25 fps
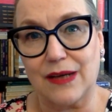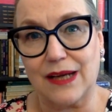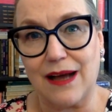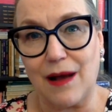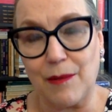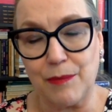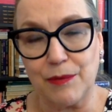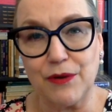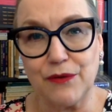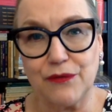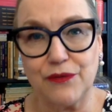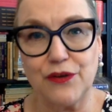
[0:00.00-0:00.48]

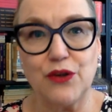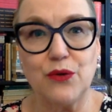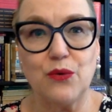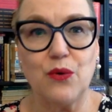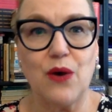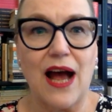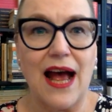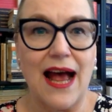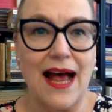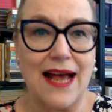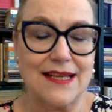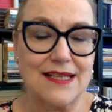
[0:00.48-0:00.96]
couple of you
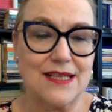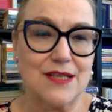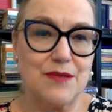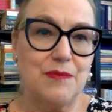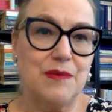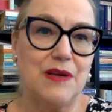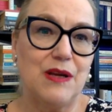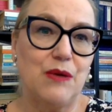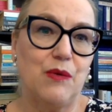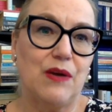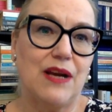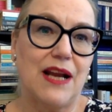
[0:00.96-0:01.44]
asked
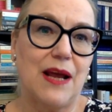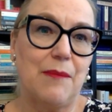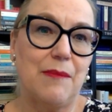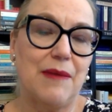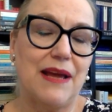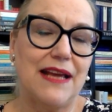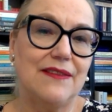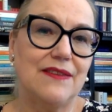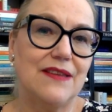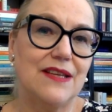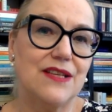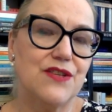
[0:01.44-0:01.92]
me when I
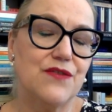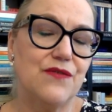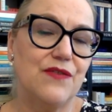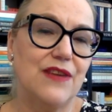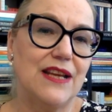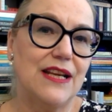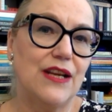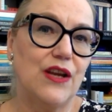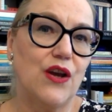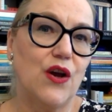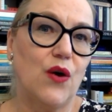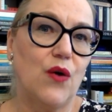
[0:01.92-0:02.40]
made this
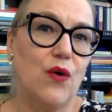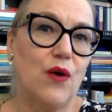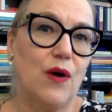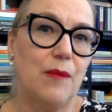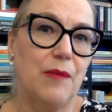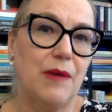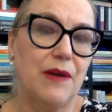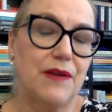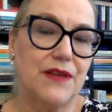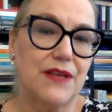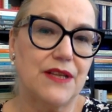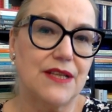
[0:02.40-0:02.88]
video
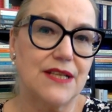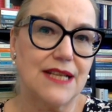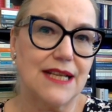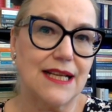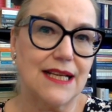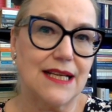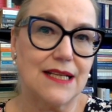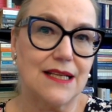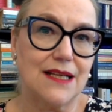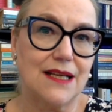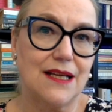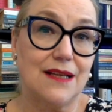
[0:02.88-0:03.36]
about the
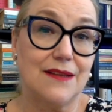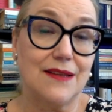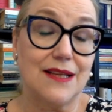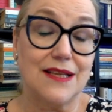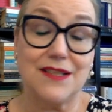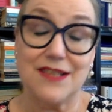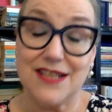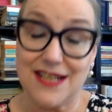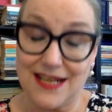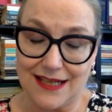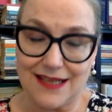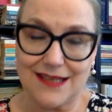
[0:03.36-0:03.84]

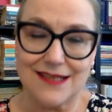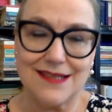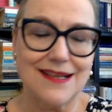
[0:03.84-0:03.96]
tips.